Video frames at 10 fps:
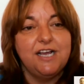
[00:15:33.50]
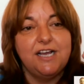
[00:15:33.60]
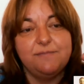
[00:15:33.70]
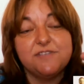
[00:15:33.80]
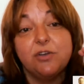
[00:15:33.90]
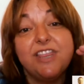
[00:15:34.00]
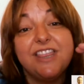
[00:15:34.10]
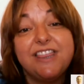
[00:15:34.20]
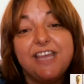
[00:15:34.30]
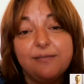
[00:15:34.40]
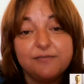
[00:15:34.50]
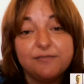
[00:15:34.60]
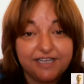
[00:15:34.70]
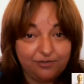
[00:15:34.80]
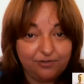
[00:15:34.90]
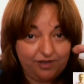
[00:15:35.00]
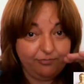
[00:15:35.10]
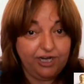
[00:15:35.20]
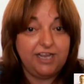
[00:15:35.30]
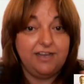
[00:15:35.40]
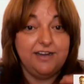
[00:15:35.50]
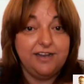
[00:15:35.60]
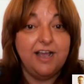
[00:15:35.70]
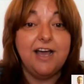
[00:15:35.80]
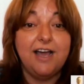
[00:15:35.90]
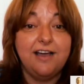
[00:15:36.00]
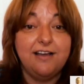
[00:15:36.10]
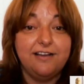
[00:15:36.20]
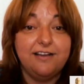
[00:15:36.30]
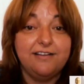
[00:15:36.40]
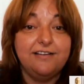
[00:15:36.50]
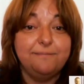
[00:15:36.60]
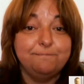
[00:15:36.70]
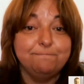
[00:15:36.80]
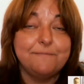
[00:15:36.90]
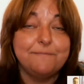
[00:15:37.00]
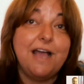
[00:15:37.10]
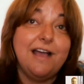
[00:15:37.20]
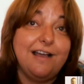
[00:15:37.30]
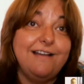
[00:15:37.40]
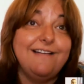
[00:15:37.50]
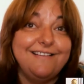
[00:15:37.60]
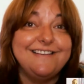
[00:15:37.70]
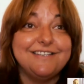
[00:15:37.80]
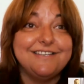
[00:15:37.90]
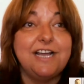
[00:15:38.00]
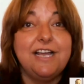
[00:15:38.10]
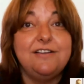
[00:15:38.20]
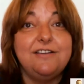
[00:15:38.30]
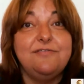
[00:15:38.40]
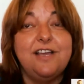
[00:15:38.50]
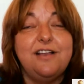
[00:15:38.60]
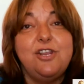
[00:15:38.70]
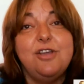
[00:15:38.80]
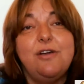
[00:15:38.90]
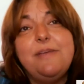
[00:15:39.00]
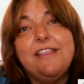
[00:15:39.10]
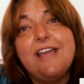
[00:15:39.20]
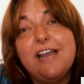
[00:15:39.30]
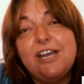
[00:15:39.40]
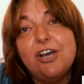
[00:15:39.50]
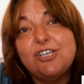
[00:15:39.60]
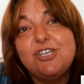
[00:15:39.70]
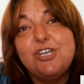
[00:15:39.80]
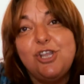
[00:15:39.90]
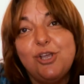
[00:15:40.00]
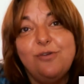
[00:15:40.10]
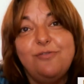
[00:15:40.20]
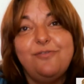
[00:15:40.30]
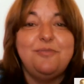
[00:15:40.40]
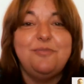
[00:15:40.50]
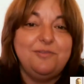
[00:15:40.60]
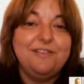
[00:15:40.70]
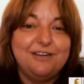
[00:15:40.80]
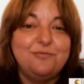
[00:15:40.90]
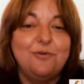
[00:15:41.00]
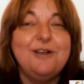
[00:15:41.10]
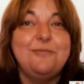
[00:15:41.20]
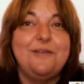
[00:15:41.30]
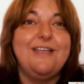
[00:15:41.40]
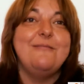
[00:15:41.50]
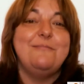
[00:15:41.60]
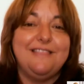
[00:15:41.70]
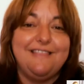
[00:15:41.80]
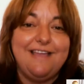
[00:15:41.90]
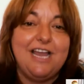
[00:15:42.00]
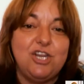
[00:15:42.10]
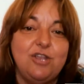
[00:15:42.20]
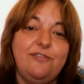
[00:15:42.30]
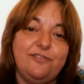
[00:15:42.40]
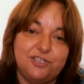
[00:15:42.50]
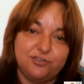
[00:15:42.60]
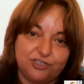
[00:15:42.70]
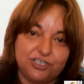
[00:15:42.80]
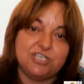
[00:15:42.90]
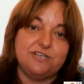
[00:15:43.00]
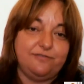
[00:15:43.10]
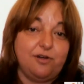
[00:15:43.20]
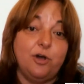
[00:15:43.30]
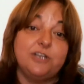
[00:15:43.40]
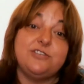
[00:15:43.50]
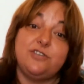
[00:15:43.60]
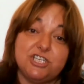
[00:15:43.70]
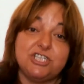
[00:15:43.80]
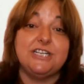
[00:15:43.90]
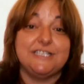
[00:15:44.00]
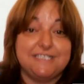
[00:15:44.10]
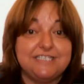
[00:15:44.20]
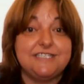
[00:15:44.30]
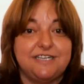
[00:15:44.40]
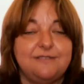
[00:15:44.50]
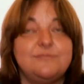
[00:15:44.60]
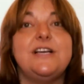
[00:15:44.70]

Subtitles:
So the themes that we bring in are kind of new. I mean, they are not new for people that work with them, but they are new for more traditional systems.